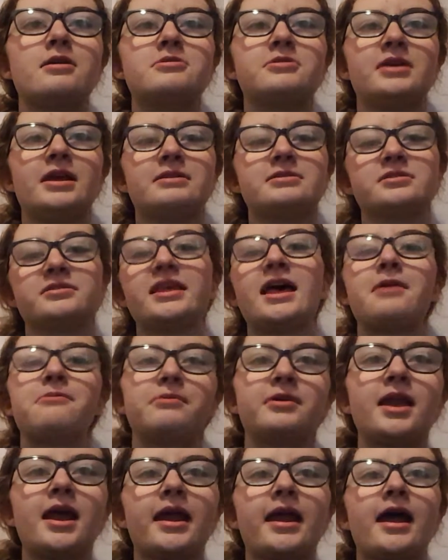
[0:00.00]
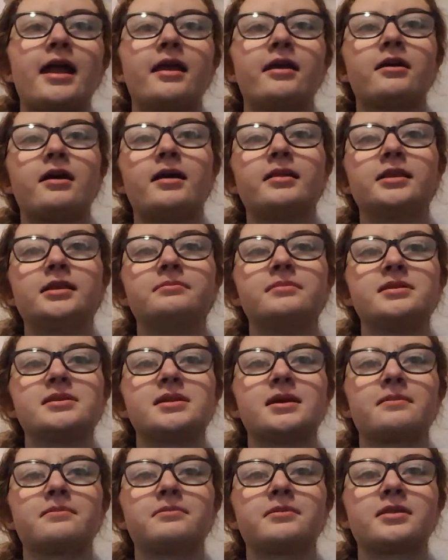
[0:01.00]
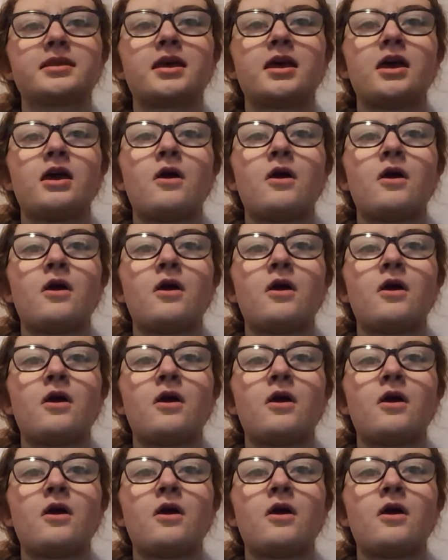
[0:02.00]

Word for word: Okay, so that one I kind of got a little messed up with